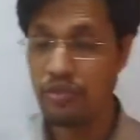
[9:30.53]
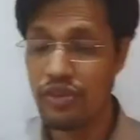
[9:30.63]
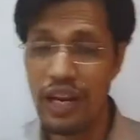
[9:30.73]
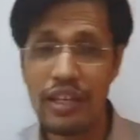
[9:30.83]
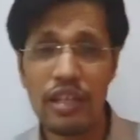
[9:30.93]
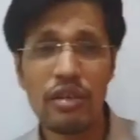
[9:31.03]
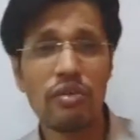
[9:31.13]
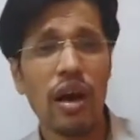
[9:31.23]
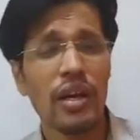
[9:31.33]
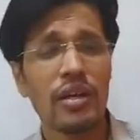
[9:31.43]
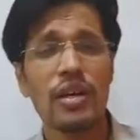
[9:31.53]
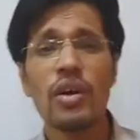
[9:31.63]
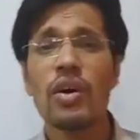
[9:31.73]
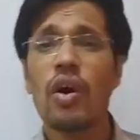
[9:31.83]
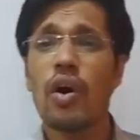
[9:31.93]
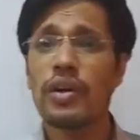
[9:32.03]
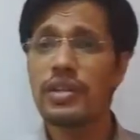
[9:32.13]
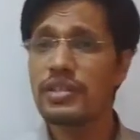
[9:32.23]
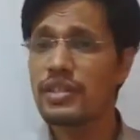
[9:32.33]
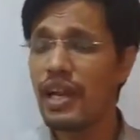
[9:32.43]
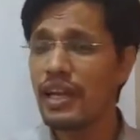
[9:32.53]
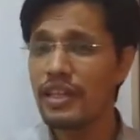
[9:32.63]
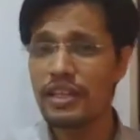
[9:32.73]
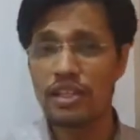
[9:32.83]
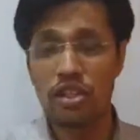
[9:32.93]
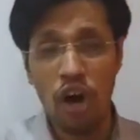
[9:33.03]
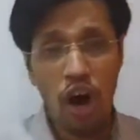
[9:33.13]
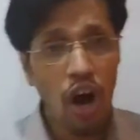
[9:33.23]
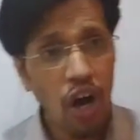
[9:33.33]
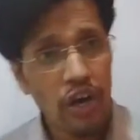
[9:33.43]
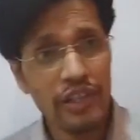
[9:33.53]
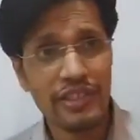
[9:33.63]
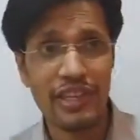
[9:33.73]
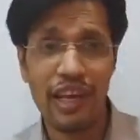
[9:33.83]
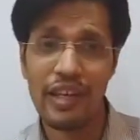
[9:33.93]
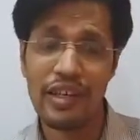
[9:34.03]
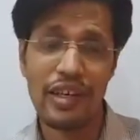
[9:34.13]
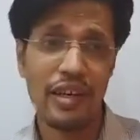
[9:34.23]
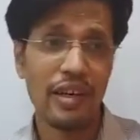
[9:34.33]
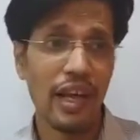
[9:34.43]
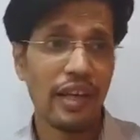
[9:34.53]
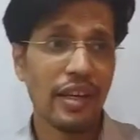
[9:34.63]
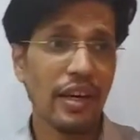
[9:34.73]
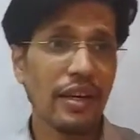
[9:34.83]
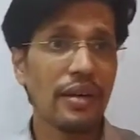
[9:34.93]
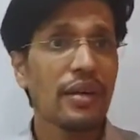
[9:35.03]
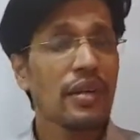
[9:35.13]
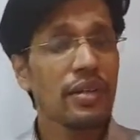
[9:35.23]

triangular one, or it's like a dog, or it's like a